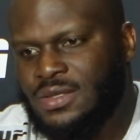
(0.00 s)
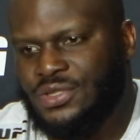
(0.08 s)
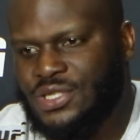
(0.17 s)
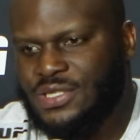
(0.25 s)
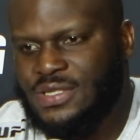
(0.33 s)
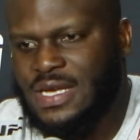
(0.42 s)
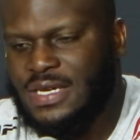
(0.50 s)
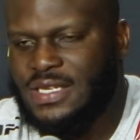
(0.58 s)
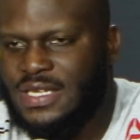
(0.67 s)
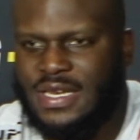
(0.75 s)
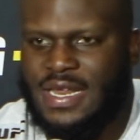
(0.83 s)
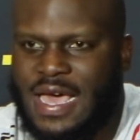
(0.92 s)
just I
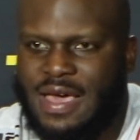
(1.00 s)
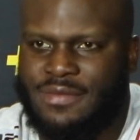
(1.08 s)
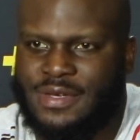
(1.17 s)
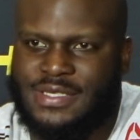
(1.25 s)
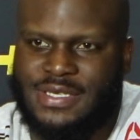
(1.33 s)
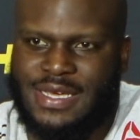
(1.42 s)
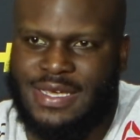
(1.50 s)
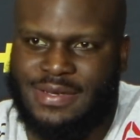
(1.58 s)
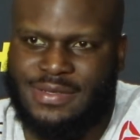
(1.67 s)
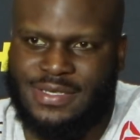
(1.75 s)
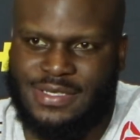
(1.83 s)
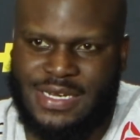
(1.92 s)
didn't have it
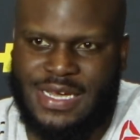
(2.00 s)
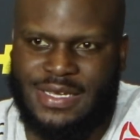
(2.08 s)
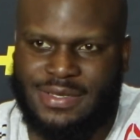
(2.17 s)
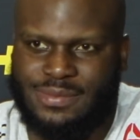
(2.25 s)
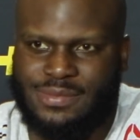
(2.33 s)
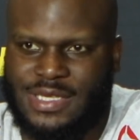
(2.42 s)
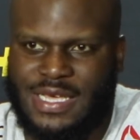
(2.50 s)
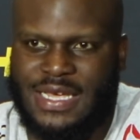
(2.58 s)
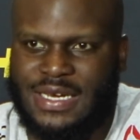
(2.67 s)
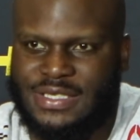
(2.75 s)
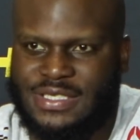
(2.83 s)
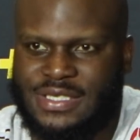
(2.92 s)
today, like the
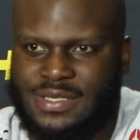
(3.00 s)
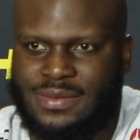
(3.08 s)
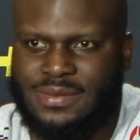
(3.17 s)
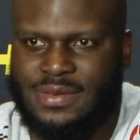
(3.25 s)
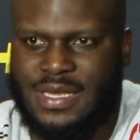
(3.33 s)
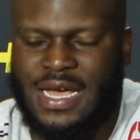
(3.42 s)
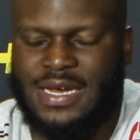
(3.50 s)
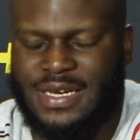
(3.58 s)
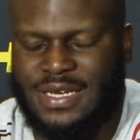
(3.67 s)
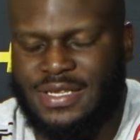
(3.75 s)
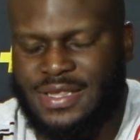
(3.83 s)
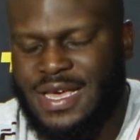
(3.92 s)
energy that I
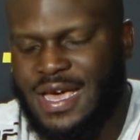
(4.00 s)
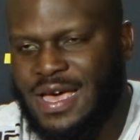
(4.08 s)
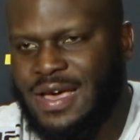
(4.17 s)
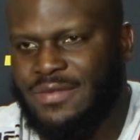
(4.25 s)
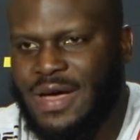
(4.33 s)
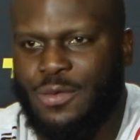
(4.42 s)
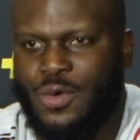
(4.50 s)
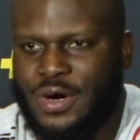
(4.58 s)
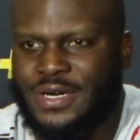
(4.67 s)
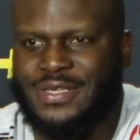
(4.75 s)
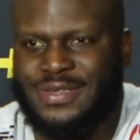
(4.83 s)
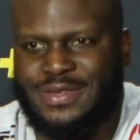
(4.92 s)
needed to have. I
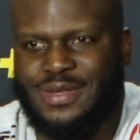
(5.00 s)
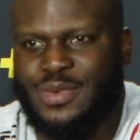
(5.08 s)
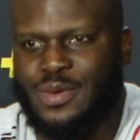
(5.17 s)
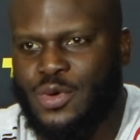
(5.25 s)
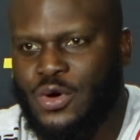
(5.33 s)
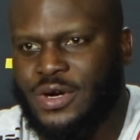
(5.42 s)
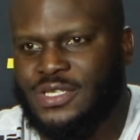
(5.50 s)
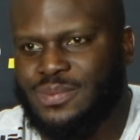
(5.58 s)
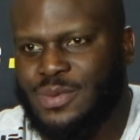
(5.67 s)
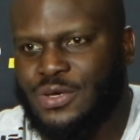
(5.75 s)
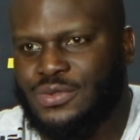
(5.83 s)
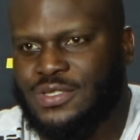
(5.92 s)
wanted to be more
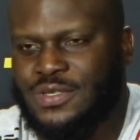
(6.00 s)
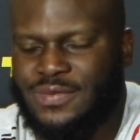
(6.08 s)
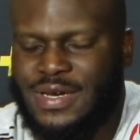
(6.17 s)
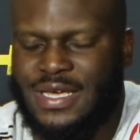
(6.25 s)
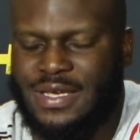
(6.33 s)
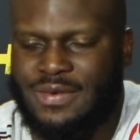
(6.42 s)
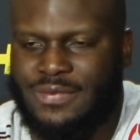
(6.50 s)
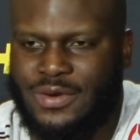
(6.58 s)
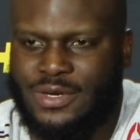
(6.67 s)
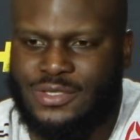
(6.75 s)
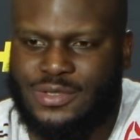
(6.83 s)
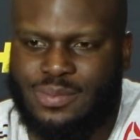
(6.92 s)
explosive, like in the
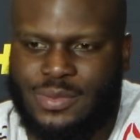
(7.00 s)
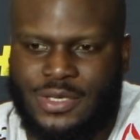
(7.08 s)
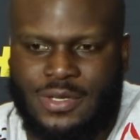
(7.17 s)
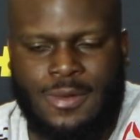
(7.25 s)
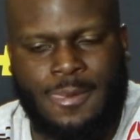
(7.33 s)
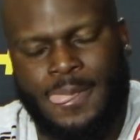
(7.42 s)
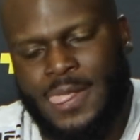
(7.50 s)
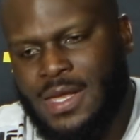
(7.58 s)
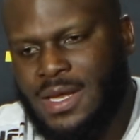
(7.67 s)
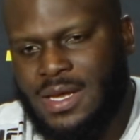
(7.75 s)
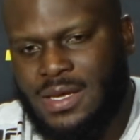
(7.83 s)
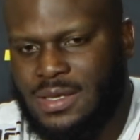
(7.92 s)
first, but
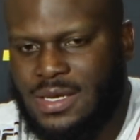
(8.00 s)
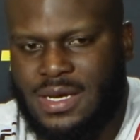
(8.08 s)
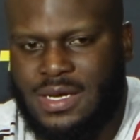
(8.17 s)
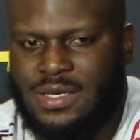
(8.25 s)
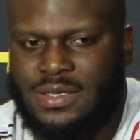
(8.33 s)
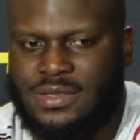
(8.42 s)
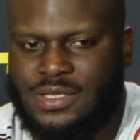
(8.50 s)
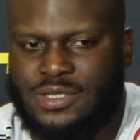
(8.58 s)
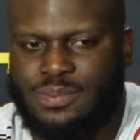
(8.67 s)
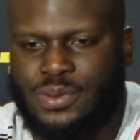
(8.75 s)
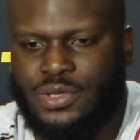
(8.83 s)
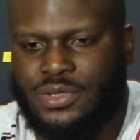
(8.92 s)
I couldn't
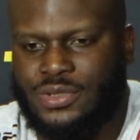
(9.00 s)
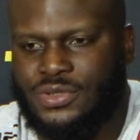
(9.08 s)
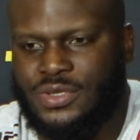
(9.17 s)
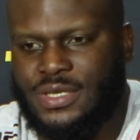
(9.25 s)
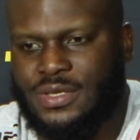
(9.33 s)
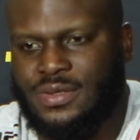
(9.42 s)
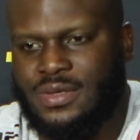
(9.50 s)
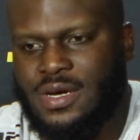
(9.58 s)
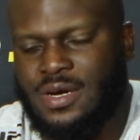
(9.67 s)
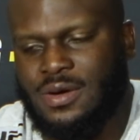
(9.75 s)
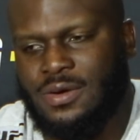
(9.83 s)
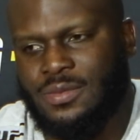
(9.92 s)
just pull the trigger.
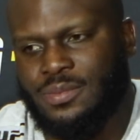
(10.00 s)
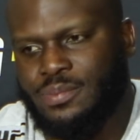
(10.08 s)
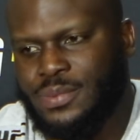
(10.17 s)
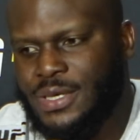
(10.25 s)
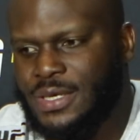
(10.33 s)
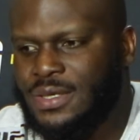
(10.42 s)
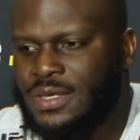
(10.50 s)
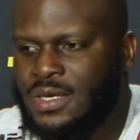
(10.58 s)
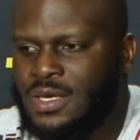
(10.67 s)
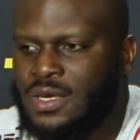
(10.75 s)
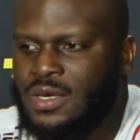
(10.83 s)
Um, but